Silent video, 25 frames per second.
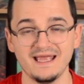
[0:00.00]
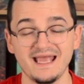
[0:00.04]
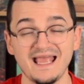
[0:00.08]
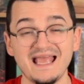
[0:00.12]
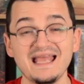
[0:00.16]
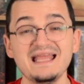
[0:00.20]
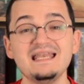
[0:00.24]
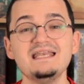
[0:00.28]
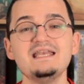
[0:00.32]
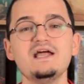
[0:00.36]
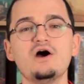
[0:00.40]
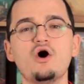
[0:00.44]

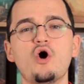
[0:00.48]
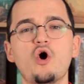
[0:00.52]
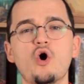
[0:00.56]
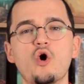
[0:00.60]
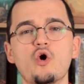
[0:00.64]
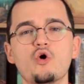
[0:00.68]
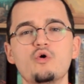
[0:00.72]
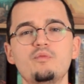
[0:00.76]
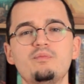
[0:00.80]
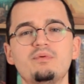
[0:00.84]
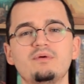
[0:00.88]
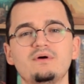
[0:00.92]
in the
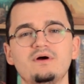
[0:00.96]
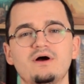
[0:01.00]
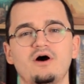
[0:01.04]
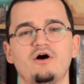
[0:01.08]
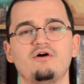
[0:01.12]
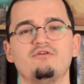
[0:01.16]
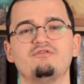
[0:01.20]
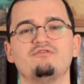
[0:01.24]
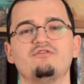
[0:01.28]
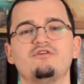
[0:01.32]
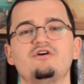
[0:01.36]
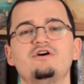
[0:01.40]
hope
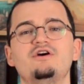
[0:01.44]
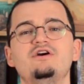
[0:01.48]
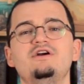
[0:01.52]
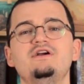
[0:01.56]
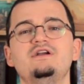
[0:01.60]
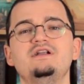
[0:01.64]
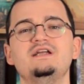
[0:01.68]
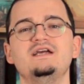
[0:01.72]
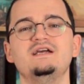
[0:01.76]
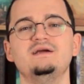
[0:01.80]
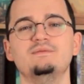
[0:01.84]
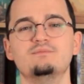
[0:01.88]
of
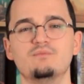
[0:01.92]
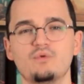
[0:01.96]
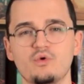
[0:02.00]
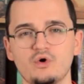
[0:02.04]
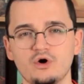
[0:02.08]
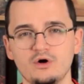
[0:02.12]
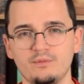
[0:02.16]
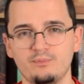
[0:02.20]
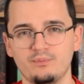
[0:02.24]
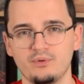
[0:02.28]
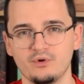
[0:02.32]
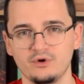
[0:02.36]
earning
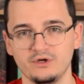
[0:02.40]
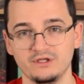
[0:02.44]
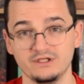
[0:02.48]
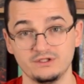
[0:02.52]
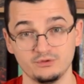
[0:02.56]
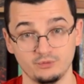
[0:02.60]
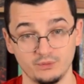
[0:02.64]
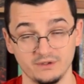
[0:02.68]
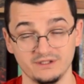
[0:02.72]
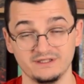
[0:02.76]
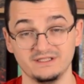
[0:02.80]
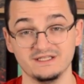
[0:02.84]
more
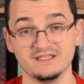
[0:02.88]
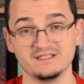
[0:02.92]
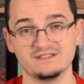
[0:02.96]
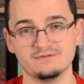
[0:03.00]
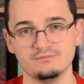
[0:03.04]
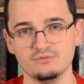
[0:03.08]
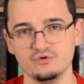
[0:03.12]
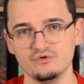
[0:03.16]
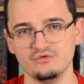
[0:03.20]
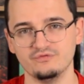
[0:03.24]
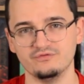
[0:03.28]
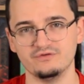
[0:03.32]
points with this
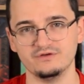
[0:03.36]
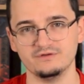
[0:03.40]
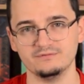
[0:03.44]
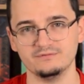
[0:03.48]
move.